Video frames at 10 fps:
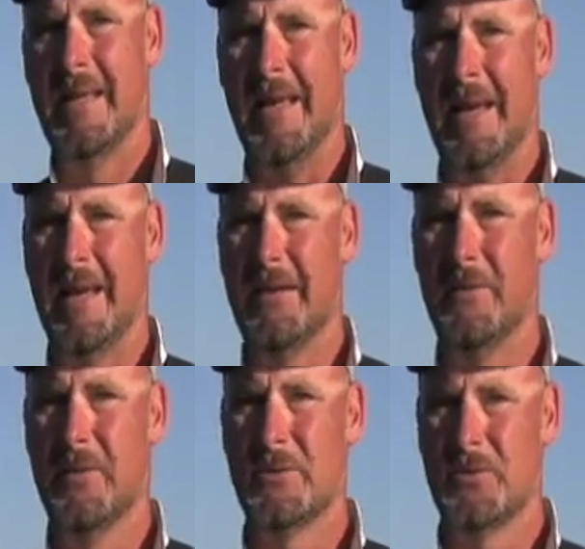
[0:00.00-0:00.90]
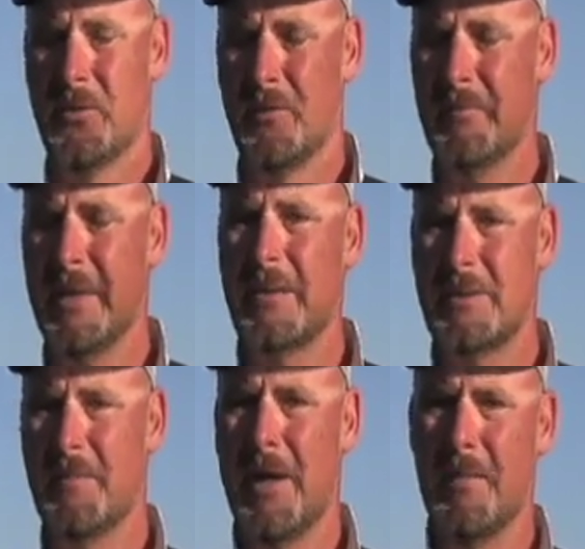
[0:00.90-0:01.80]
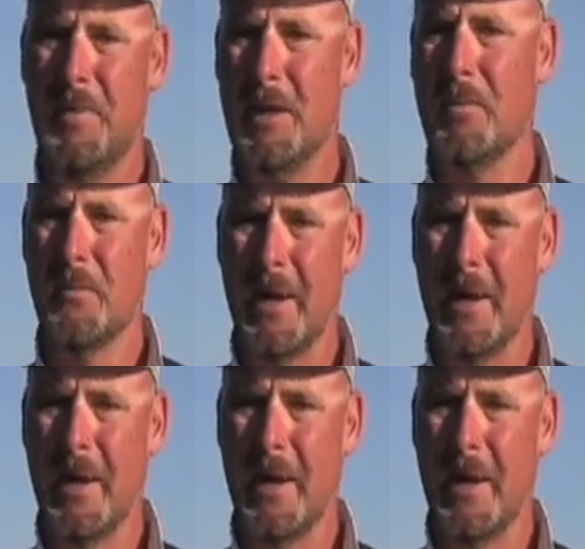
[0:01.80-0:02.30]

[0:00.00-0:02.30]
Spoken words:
And there's a tremendous amount of people